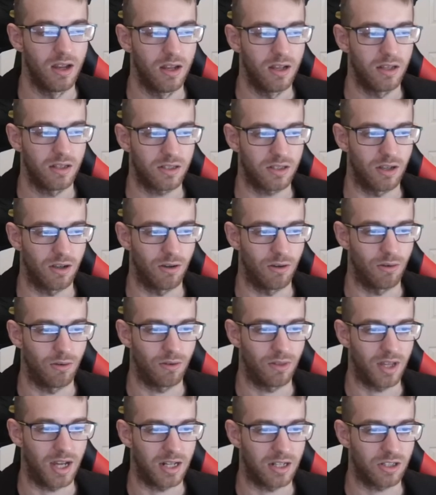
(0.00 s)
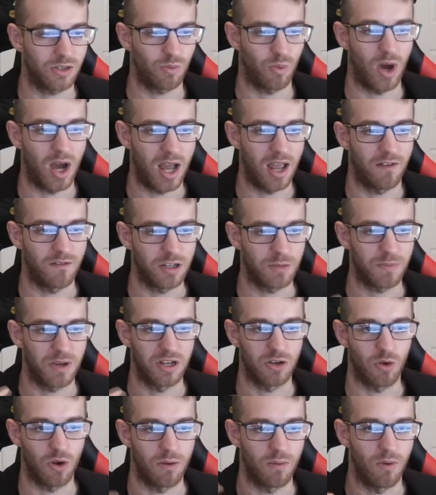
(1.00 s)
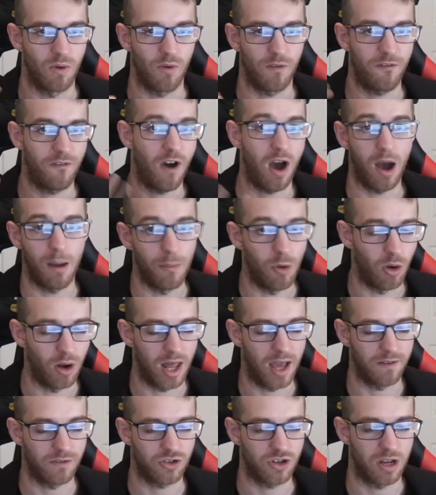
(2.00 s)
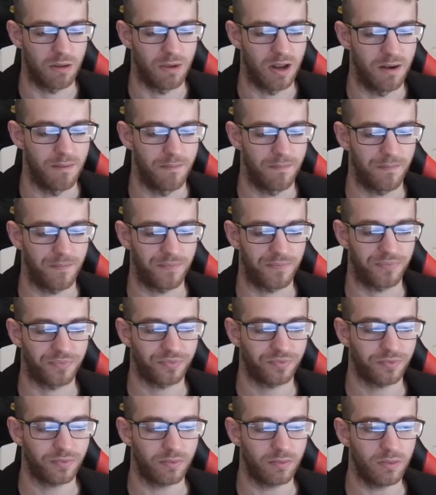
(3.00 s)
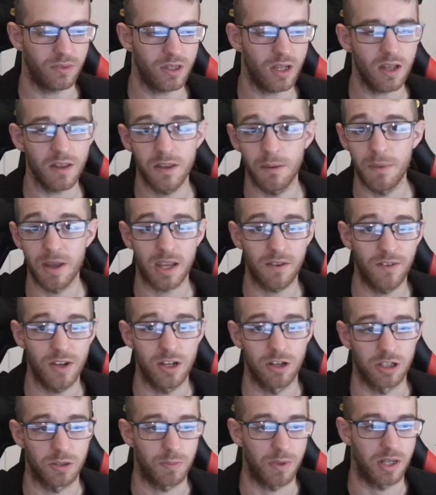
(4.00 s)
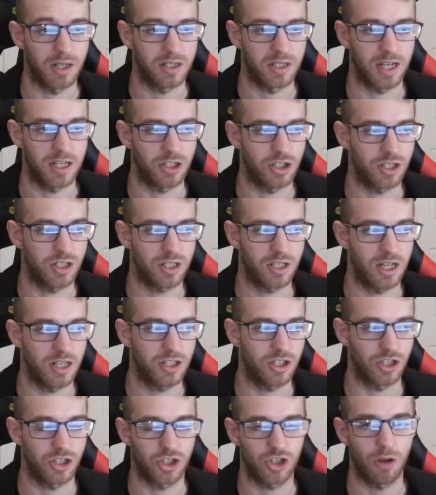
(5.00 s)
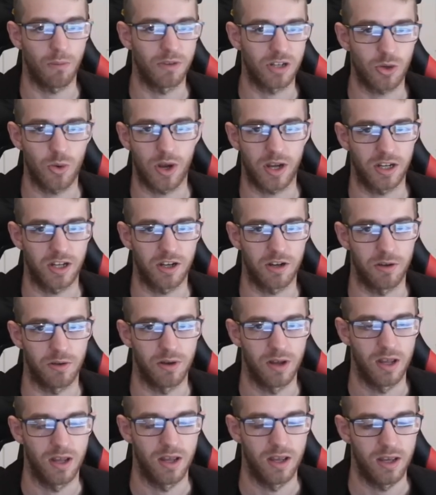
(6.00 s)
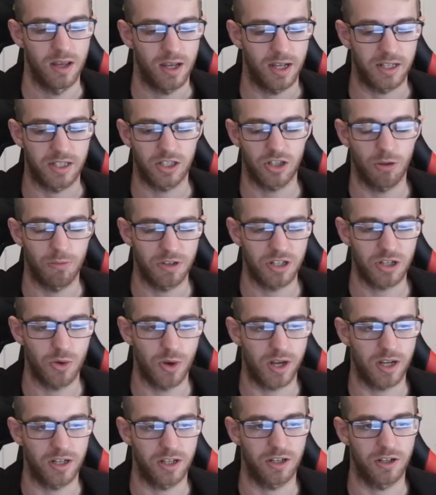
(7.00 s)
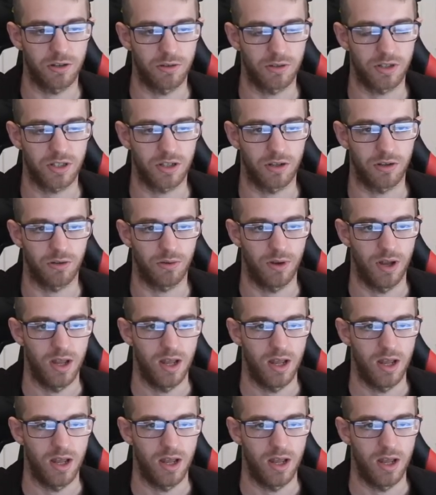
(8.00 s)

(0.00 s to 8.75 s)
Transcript: So that's why I've just been doing far more live streaming than making videos, because it's just so much quicker to do. It's so much quicker to do. So